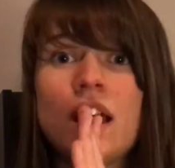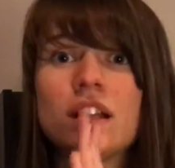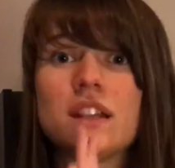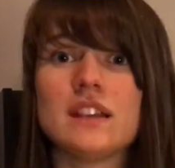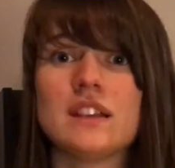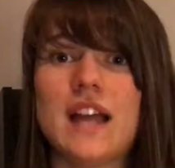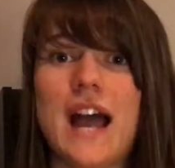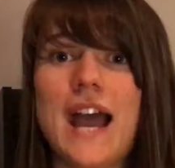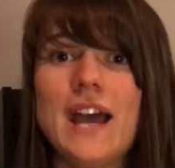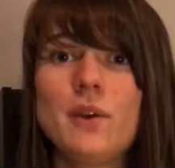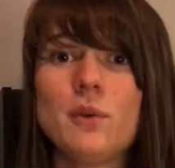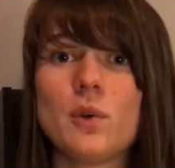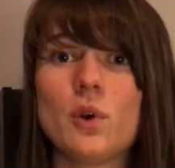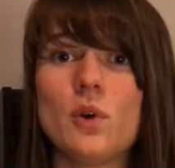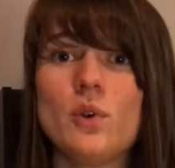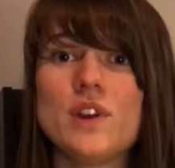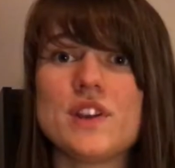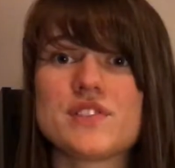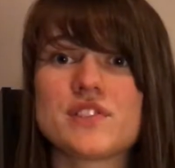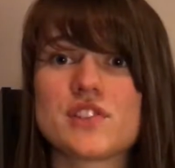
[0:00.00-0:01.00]

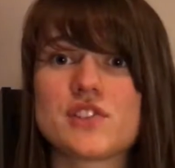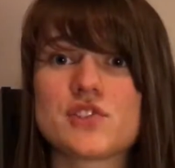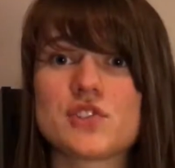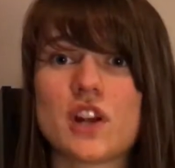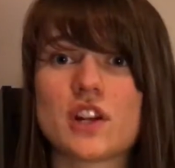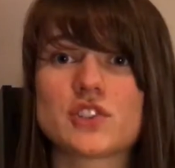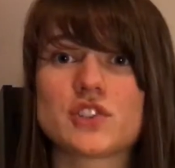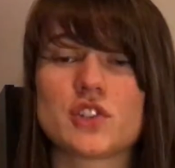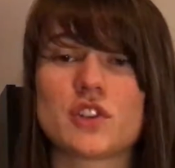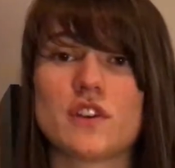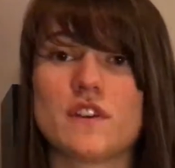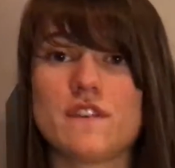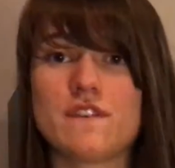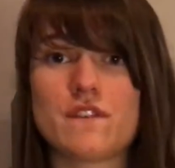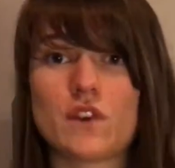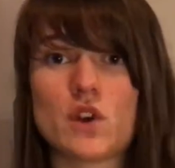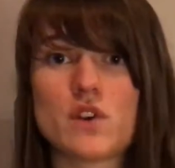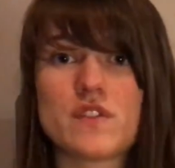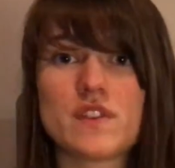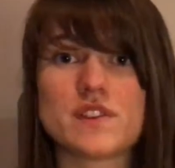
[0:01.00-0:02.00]
Lateral is the structure
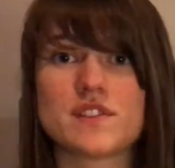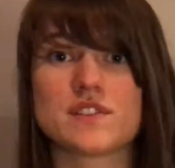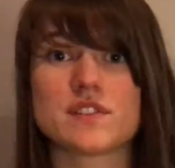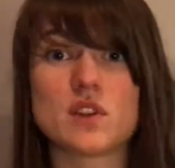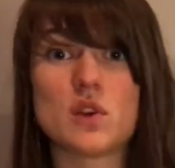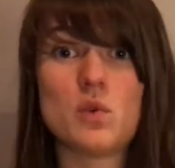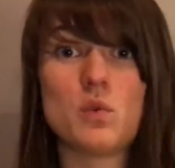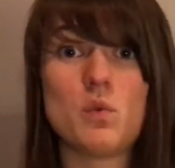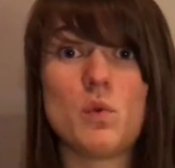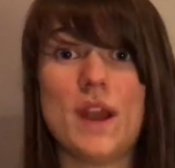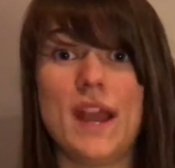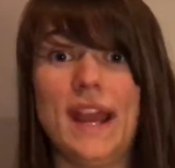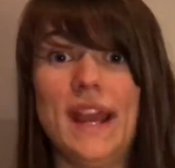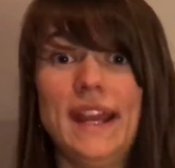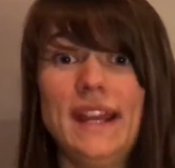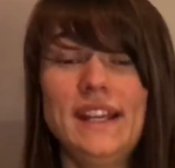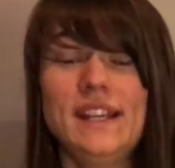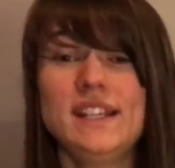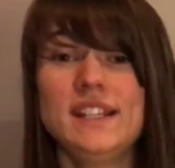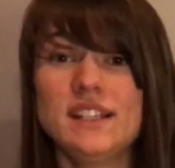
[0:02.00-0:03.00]
furthest
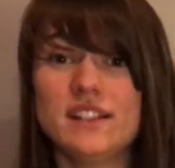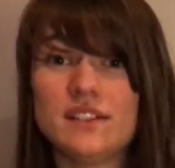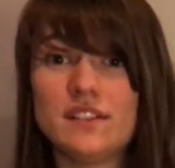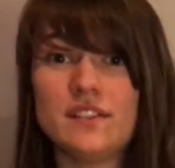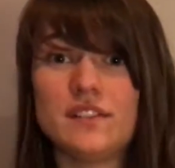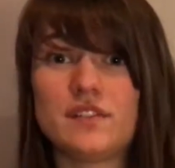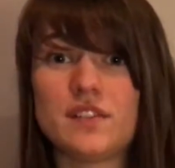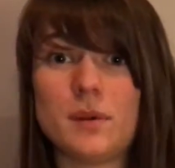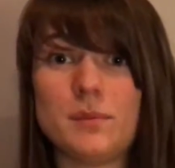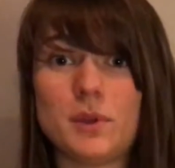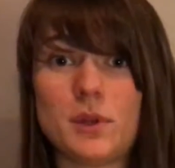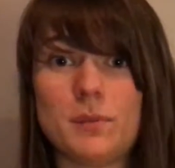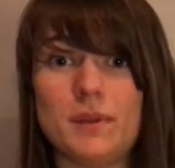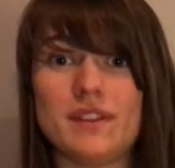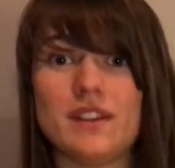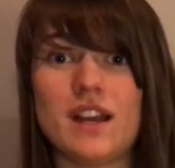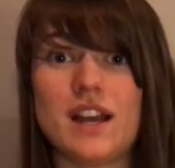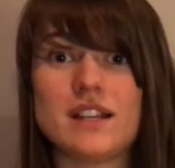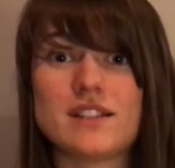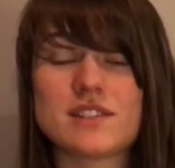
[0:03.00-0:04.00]
away from your
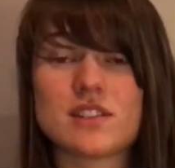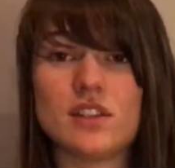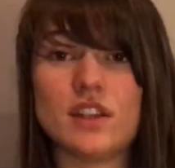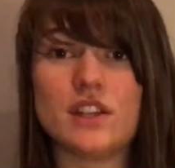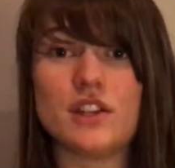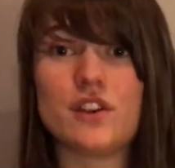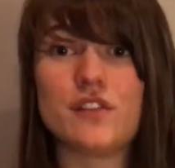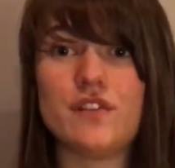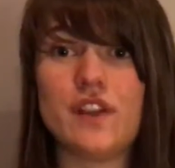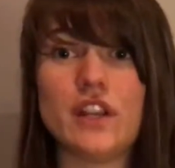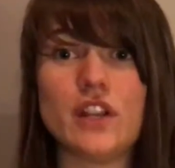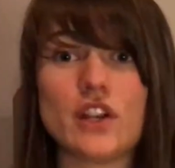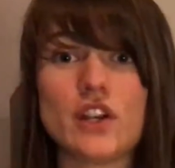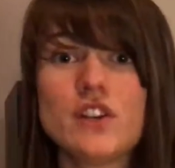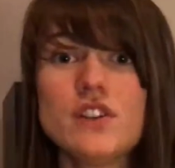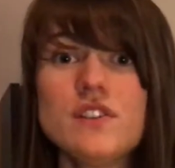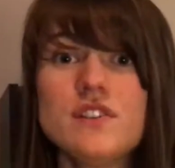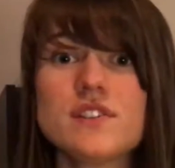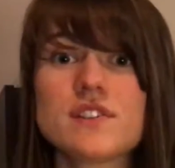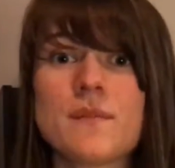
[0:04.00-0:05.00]
midline, so like your
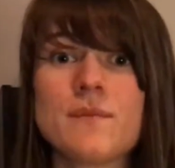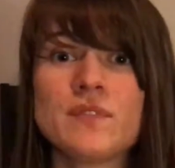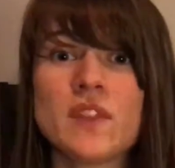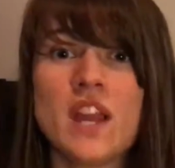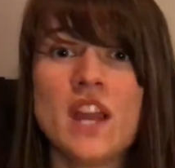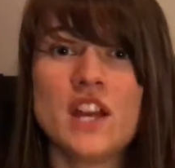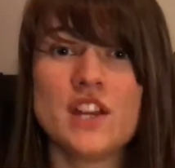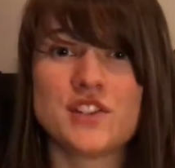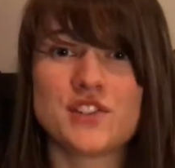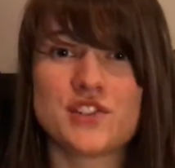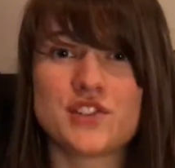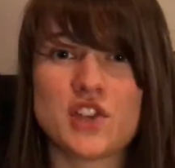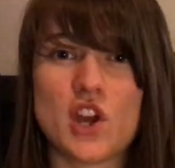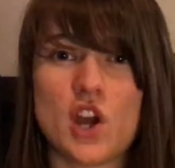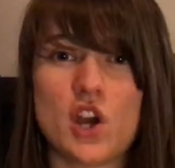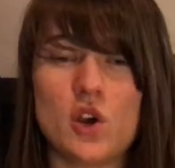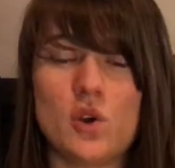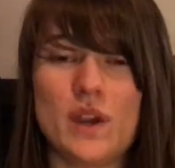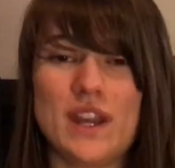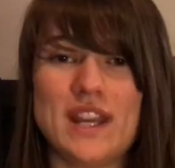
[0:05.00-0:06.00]
fingers.
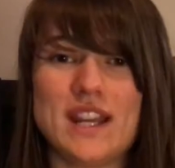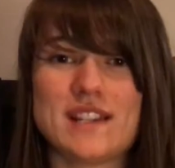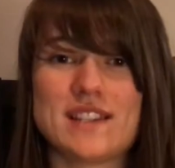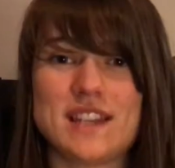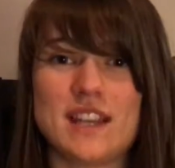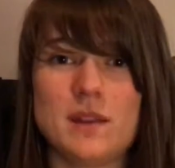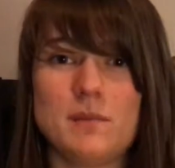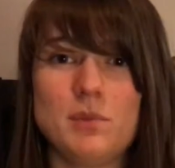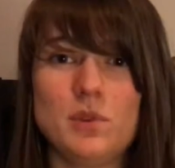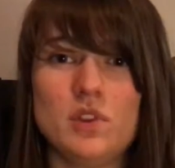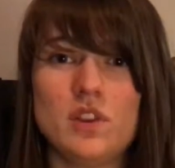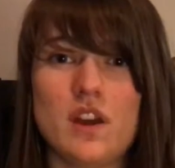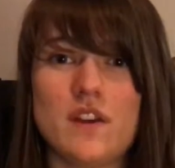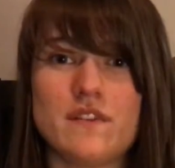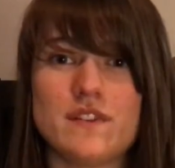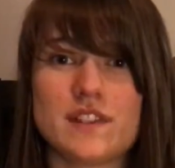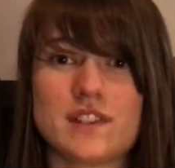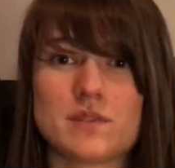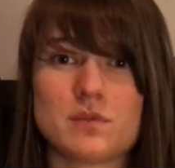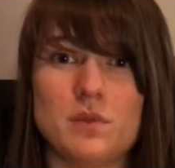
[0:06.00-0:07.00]
So an example
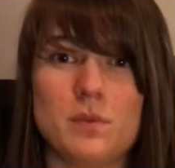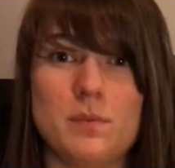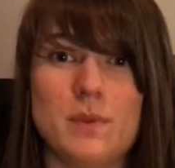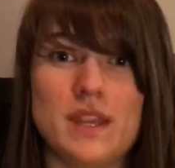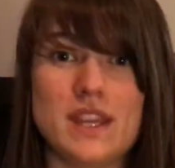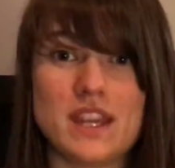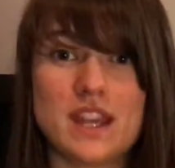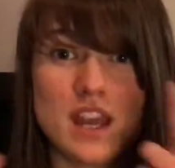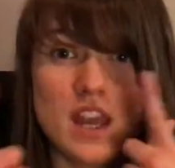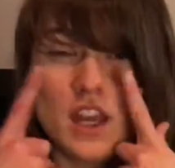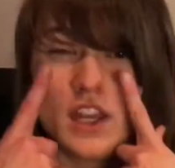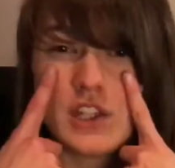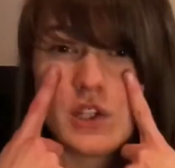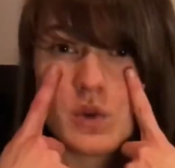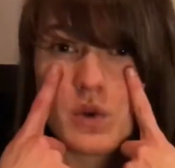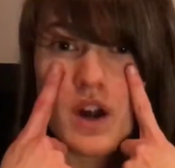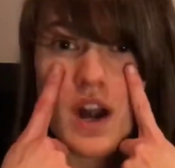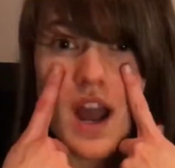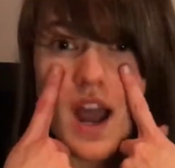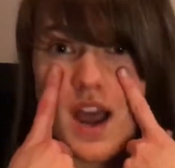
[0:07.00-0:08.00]
of this would be
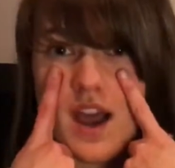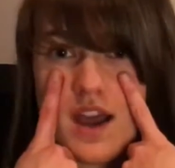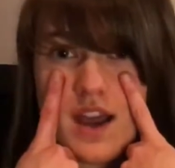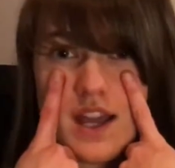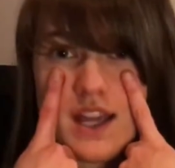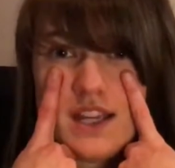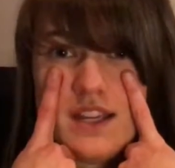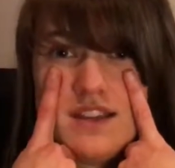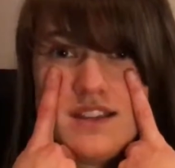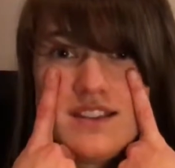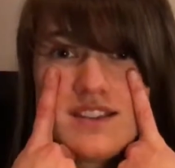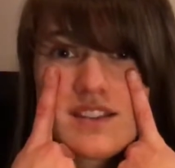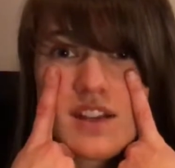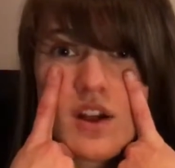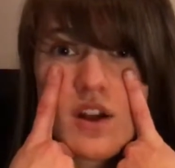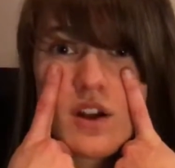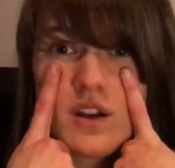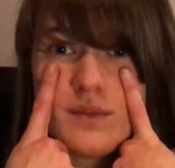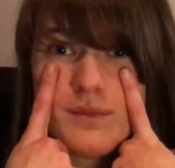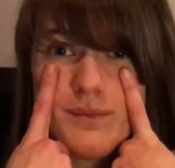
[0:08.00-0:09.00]
your eyes
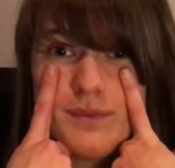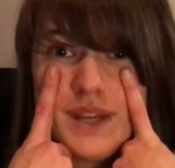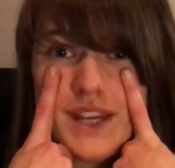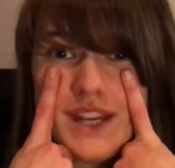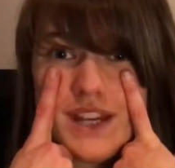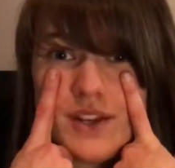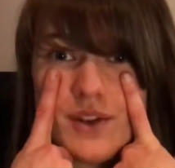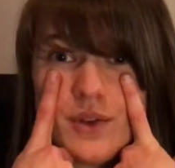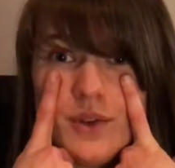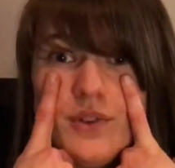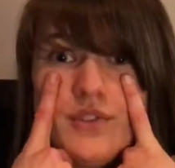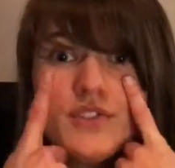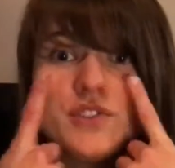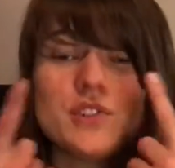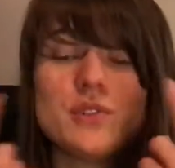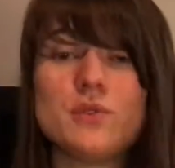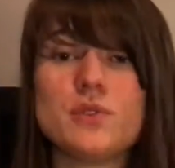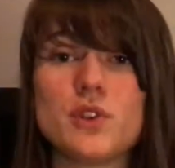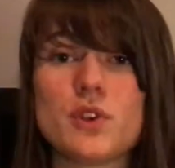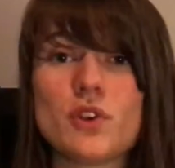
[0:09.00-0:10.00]
are medial
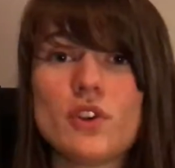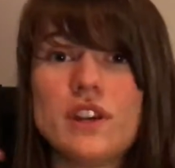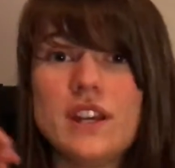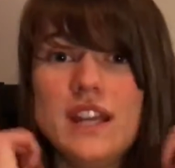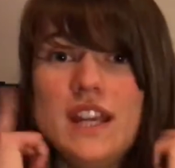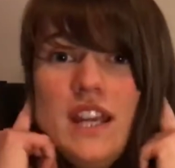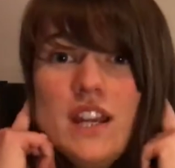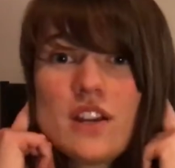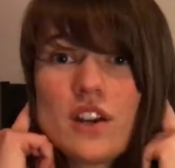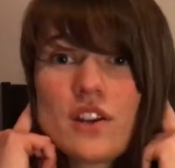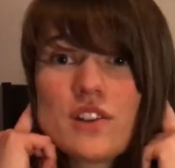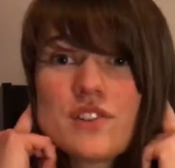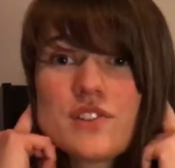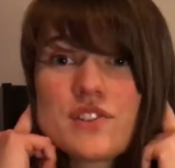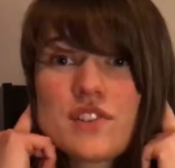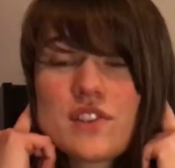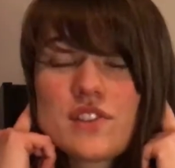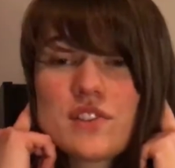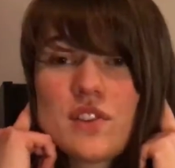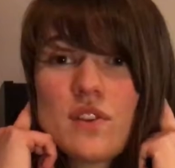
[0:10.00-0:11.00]
to your
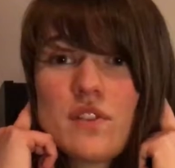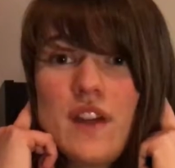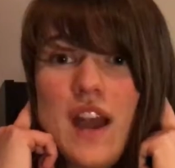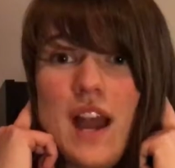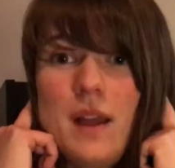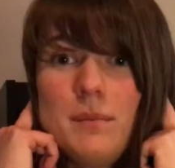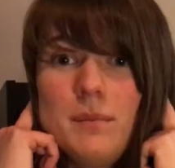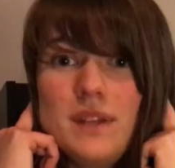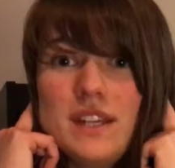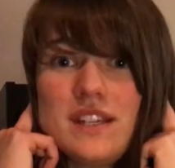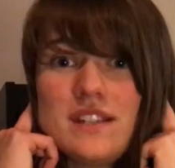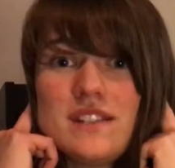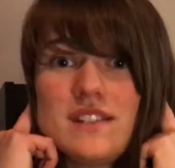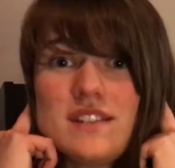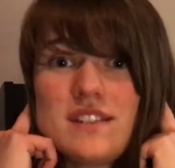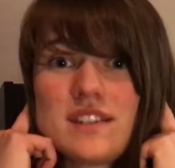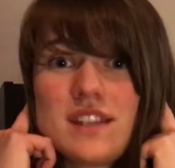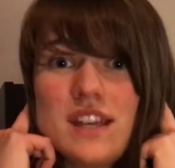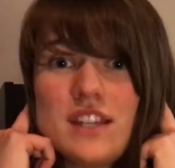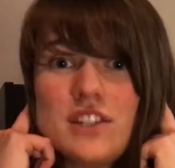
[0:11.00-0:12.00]
ears. So that
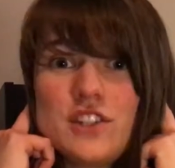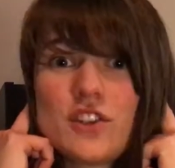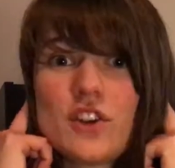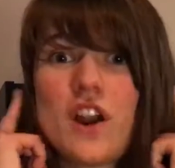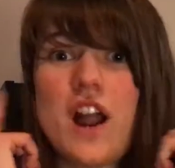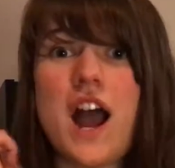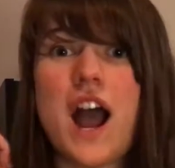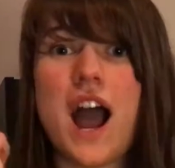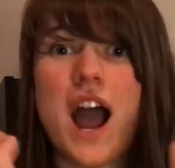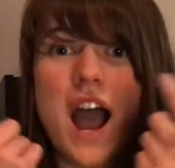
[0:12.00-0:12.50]
means that your